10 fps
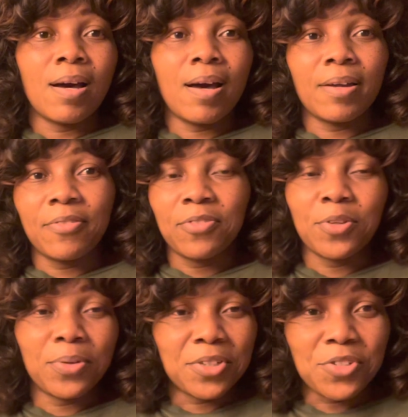had a
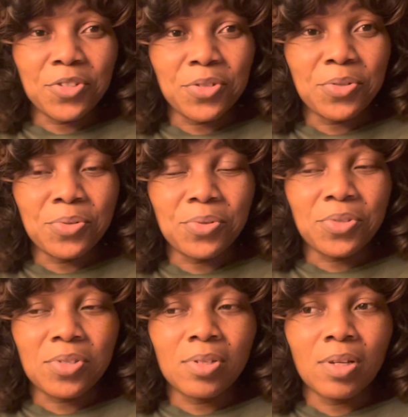few
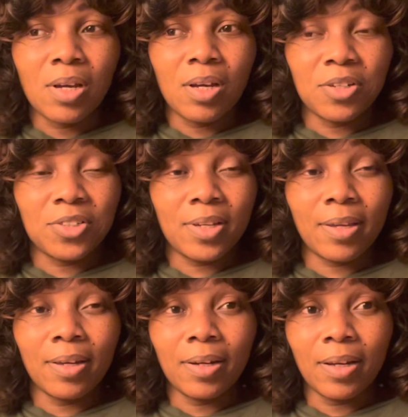issues
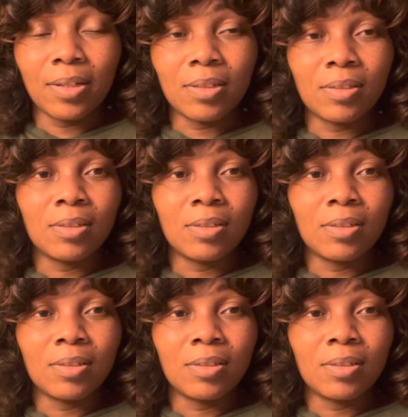checking in.